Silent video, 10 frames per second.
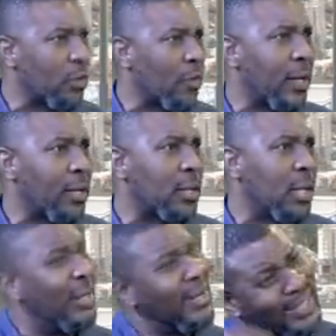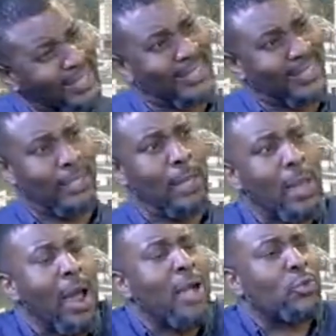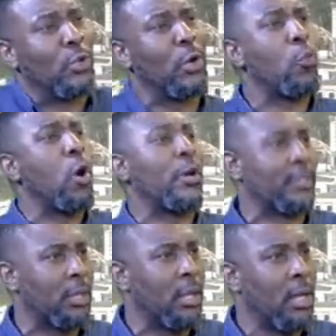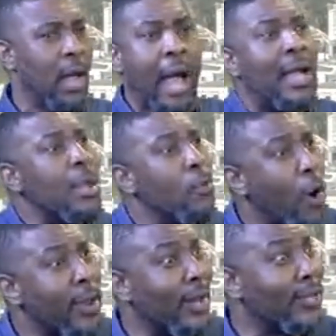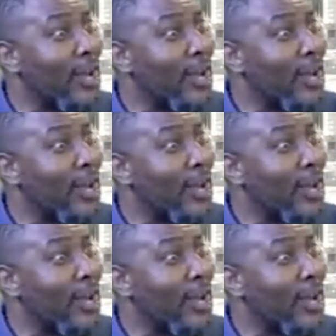like that. That is a system that actually works. And can it work in Nigeria?